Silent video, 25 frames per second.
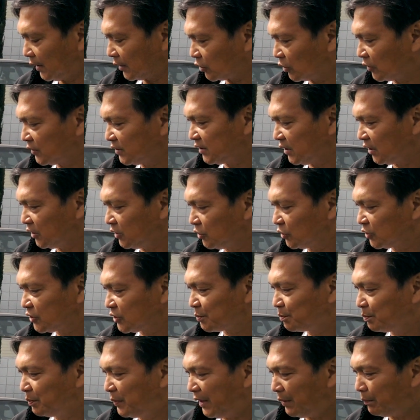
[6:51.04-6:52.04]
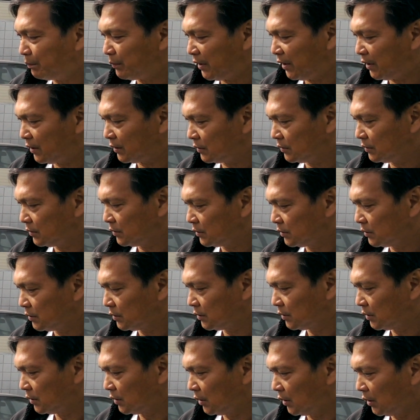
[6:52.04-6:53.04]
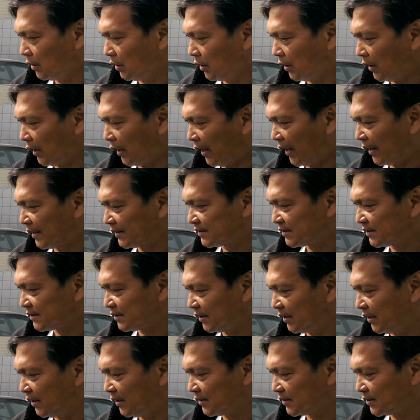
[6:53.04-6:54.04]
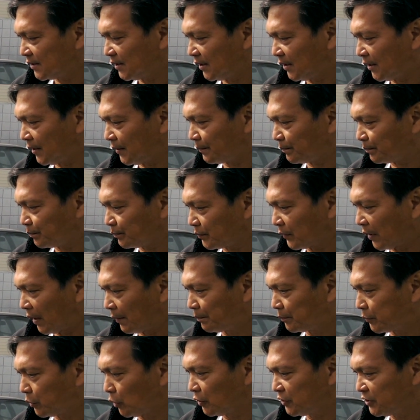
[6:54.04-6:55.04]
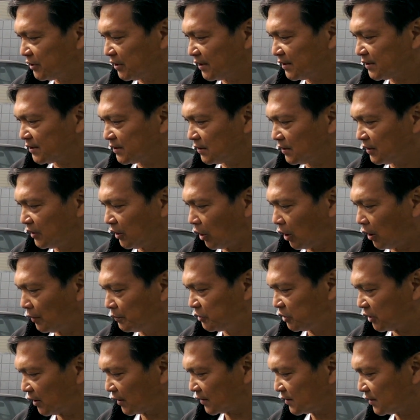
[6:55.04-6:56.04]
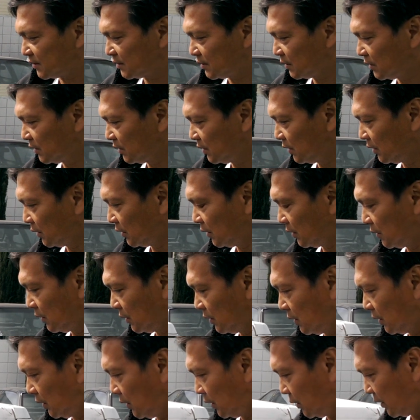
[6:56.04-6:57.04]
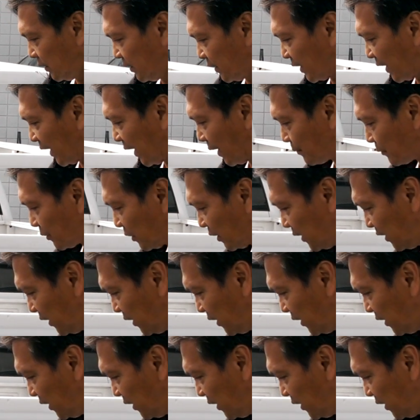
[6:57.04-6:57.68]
continuous beeping as it approaches the object. The camera